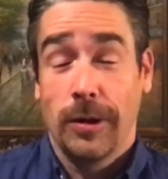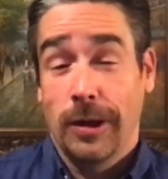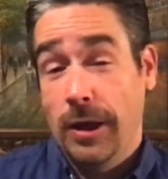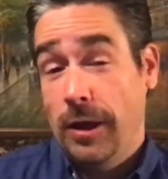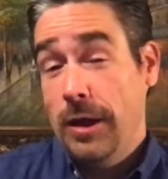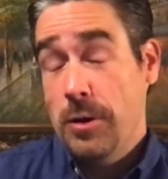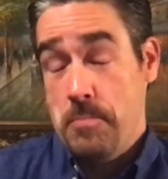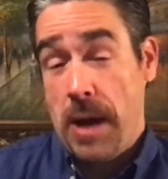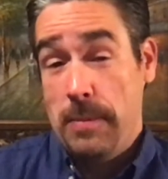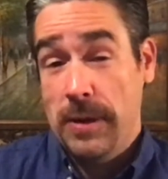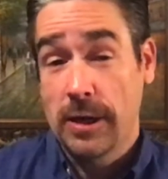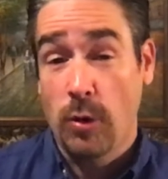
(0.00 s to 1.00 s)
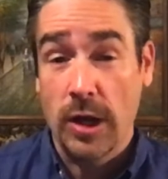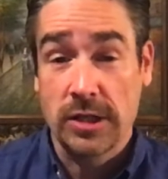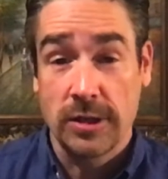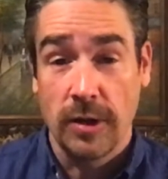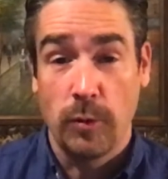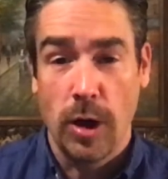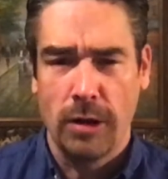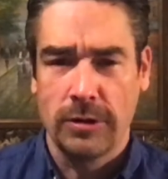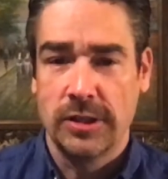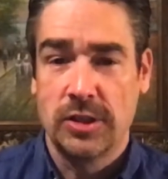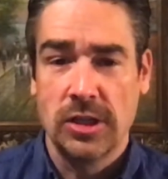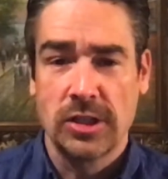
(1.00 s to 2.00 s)
it might be a question of, well,
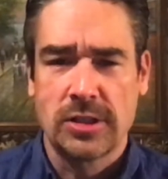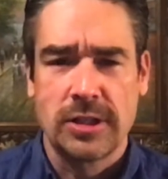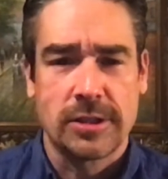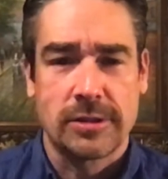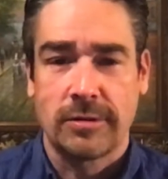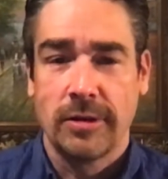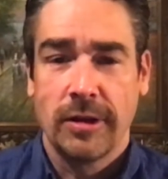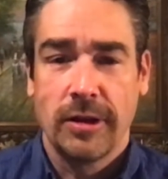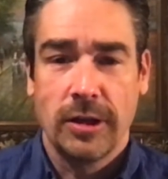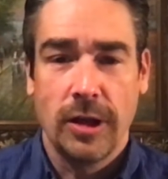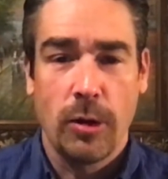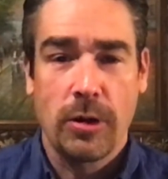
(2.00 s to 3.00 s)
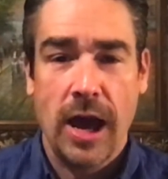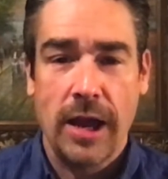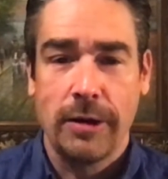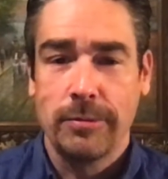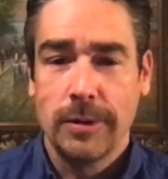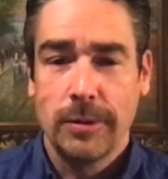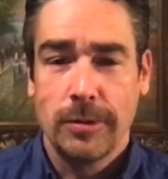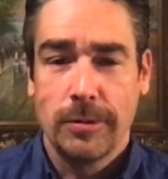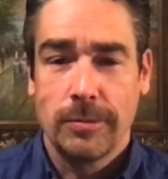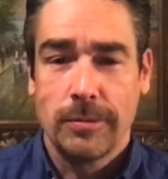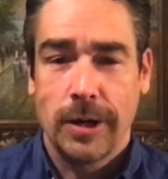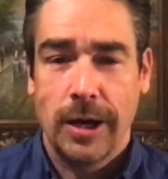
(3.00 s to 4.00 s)
did Jesus just, you know, kind
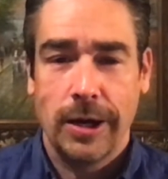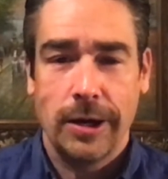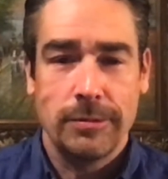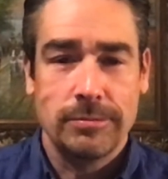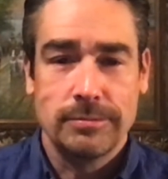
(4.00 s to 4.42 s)
of